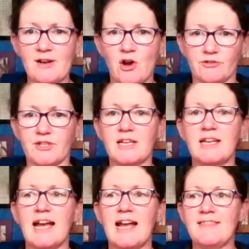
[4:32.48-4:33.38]
not?
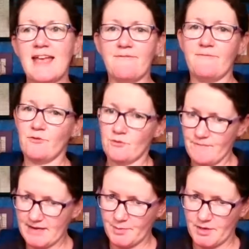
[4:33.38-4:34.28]
And therefore
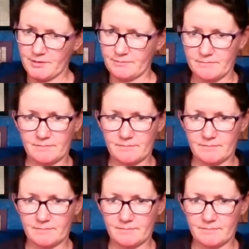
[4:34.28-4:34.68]
Redbird